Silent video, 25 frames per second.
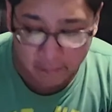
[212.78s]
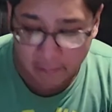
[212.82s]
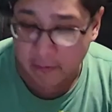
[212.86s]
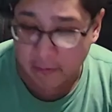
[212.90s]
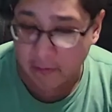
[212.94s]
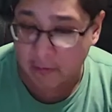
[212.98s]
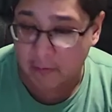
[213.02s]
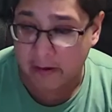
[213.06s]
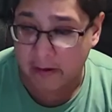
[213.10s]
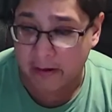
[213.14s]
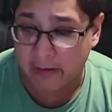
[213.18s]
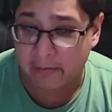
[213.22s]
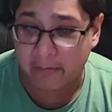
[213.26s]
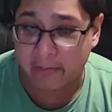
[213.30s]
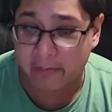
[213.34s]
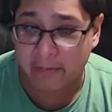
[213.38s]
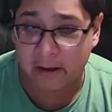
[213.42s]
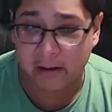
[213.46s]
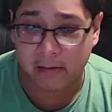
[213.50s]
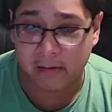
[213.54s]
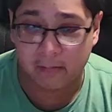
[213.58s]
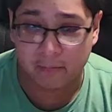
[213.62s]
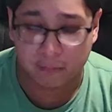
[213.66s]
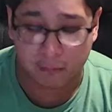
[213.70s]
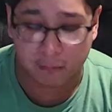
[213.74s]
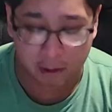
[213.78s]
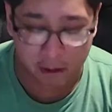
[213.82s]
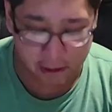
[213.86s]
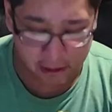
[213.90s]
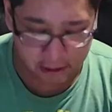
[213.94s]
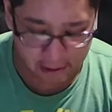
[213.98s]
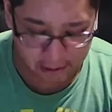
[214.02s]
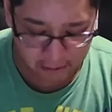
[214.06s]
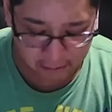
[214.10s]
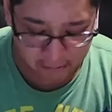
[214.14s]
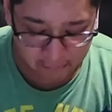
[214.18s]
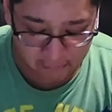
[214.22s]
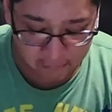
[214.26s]
Golden State
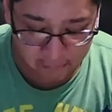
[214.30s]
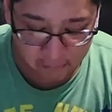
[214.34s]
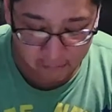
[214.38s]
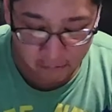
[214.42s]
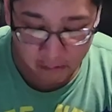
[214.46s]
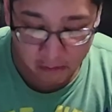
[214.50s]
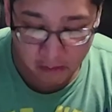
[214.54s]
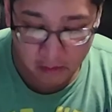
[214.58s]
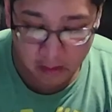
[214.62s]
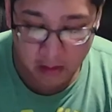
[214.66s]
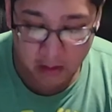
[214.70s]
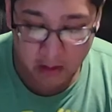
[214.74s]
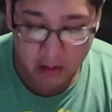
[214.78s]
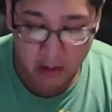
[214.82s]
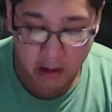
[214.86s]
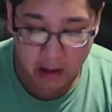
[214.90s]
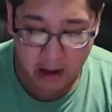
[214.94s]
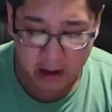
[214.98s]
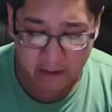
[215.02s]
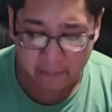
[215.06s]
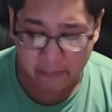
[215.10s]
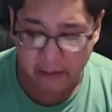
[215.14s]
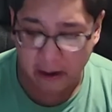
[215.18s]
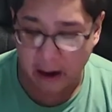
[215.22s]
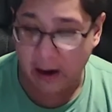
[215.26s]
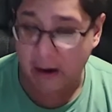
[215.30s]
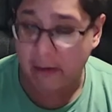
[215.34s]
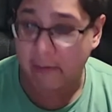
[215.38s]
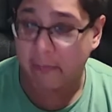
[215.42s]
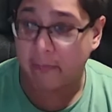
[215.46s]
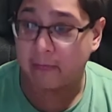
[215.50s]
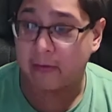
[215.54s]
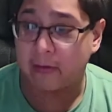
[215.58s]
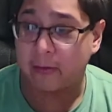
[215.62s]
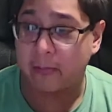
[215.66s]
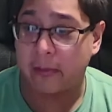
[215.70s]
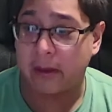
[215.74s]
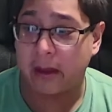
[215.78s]
Warriors, and that is
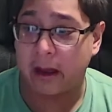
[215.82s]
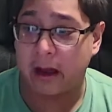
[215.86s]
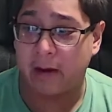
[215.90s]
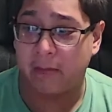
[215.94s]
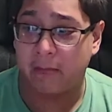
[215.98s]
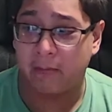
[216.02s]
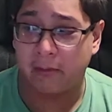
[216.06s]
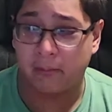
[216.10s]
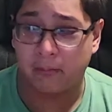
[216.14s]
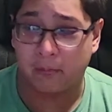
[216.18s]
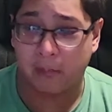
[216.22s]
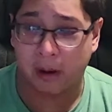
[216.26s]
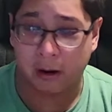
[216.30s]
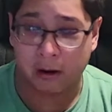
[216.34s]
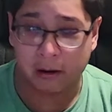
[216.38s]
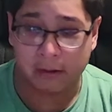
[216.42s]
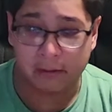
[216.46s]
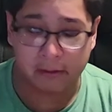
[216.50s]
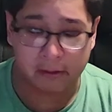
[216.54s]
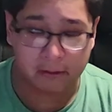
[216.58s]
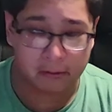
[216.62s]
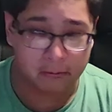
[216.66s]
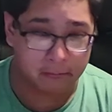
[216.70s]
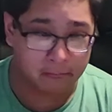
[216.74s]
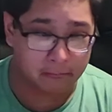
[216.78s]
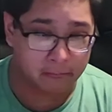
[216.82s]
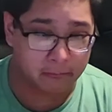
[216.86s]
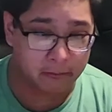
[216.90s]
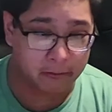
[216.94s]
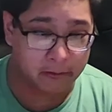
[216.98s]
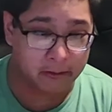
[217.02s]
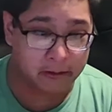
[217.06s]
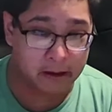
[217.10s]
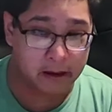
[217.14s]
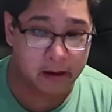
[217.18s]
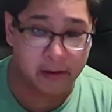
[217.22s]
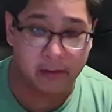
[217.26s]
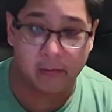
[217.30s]
going to be our Martin Luther
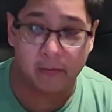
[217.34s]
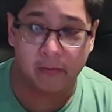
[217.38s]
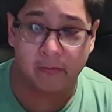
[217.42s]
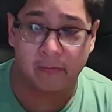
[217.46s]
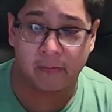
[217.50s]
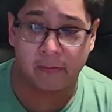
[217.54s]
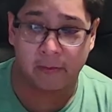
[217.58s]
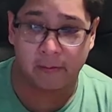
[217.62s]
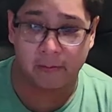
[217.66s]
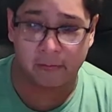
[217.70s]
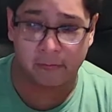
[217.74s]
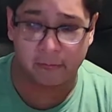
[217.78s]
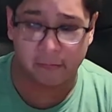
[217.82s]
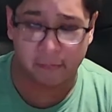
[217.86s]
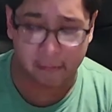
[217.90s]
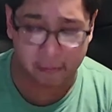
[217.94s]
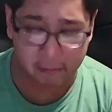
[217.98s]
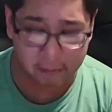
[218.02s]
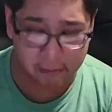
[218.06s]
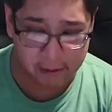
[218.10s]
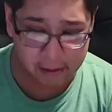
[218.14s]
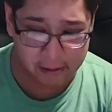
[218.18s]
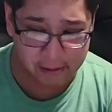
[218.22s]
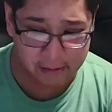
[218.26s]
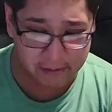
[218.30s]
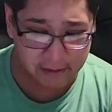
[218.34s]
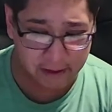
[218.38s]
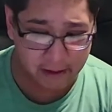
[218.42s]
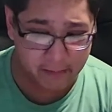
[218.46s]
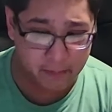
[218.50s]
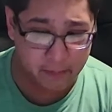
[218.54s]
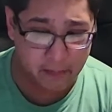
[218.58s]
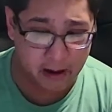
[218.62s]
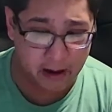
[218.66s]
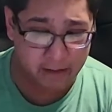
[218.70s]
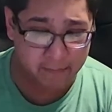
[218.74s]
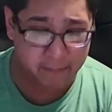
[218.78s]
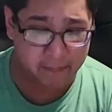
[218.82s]
King Jr. Day
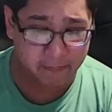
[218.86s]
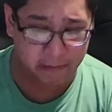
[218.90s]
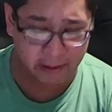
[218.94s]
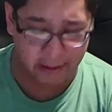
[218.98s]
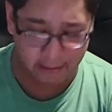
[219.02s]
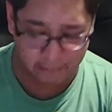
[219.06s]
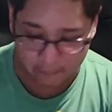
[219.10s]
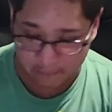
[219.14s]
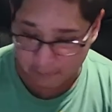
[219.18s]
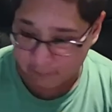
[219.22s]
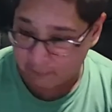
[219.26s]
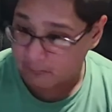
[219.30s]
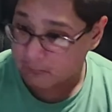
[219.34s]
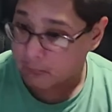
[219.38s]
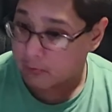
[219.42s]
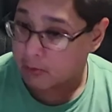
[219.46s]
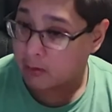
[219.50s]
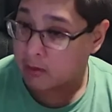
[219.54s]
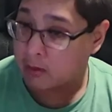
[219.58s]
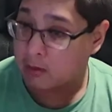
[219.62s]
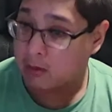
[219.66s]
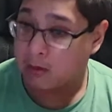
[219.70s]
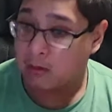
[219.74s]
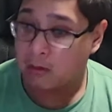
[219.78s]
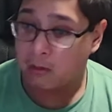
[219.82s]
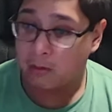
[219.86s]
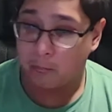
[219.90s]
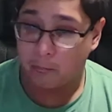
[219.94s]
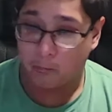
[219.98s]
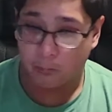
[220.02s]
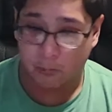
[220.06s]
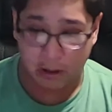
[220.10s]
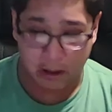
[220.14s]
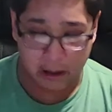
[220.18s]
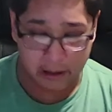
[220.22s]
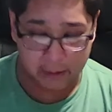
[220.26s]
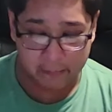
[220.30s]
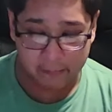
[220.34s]
matchup.
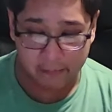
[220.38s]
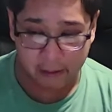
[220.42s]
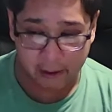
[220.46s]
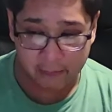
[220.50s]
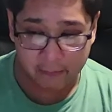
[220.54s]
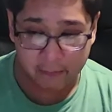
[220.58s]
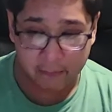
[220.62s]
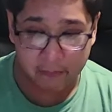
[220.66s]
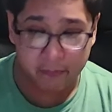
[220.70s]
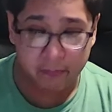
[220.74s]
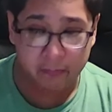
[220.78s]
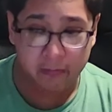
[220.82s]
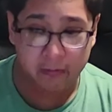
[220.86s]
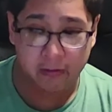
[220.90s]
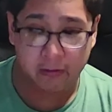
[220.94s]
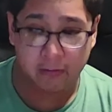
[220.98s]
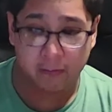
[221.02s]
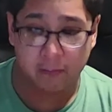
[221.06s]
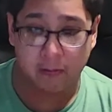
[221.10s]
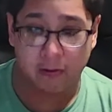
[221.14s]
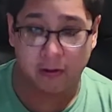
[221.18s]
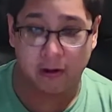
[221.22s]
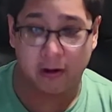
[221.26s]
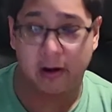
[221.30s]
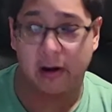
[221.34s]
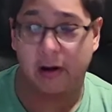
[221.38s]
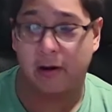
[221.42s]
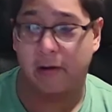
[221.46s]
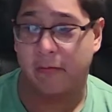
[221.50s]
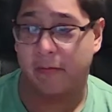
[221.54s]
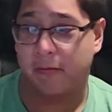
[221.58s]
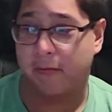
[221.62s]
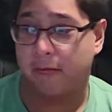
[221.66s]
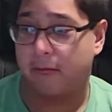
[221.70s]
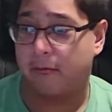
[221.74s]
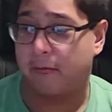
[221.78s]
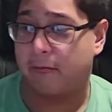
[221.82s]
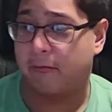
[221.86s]
Pay attention to the
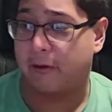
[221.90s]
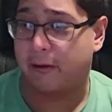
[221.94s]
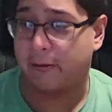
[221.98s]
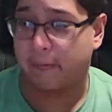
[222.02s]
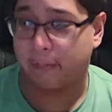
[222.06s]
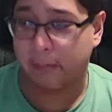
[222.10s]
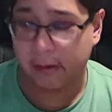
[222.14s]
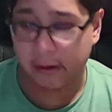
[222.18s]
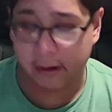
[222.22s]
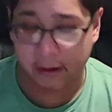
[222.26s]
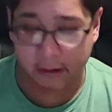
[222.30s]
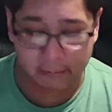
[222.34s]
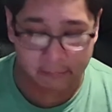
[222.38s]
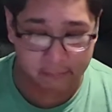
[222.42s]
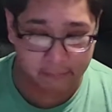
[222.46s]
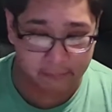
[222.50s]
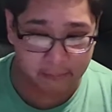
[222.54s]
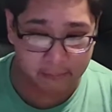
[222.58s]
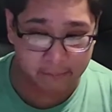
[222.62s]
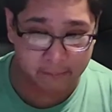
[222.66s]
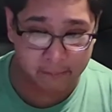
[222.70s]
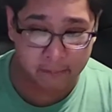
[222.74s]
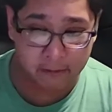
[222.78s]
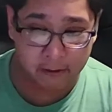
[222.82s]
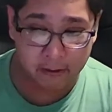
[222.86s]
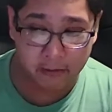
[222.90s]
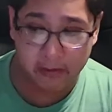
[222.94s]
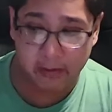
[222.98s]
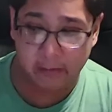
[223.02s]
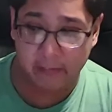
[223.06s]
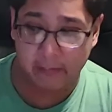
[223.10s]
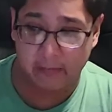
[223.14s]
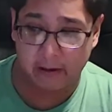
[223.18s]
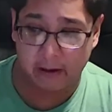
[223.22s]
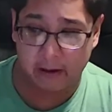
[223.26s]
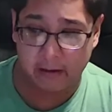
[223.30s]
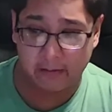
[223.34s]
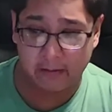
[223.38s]
Warriors. Just because Steph Curry
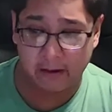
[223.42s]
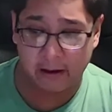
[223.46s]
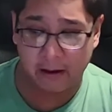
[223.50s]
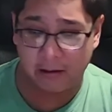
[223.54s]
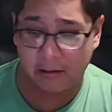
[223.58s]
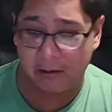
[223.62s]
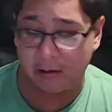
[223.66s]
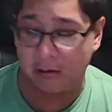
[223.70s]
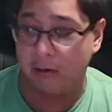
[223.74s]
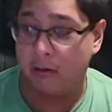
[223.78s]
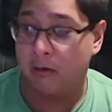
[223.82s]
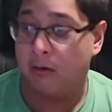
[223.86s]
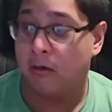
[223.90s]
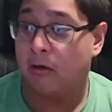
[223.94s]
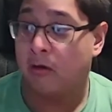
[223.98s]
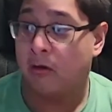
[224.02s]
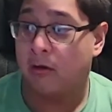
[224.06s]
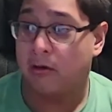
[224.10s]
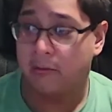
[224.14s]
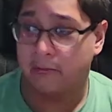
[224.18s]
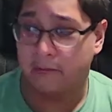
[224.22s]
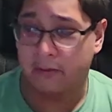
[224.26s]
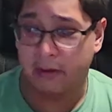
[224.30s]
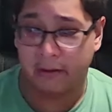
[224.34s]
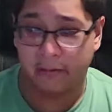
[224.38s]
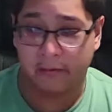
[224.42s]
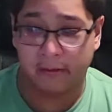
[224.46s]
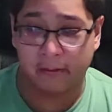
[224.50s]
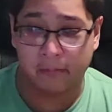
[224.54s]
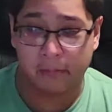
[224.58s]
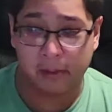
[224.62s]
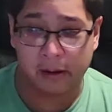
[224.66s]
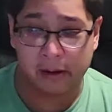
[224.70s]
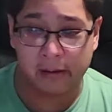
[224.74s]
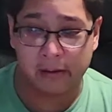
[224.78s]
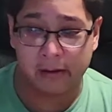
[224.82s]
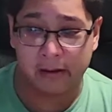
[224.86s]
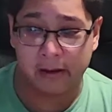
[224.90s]
is not there doesn't
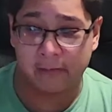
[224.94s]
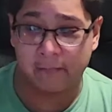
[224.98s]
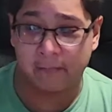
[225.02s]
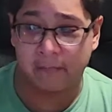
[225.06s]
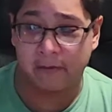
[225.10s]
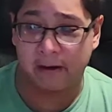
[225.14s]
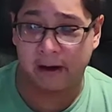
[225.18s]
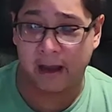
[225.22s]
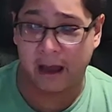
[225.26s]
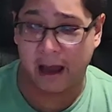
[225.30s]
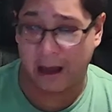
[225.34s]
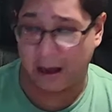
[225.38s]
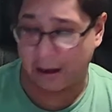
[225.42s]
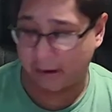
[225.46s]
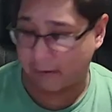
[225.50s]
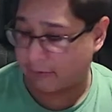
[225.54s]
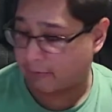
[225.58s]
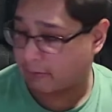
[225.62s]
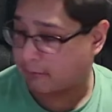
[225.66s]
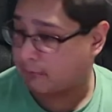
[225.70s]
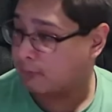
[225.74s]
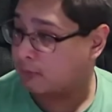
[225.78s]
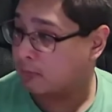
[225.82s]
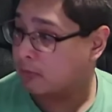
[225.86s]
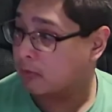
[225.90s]
mean you can relax.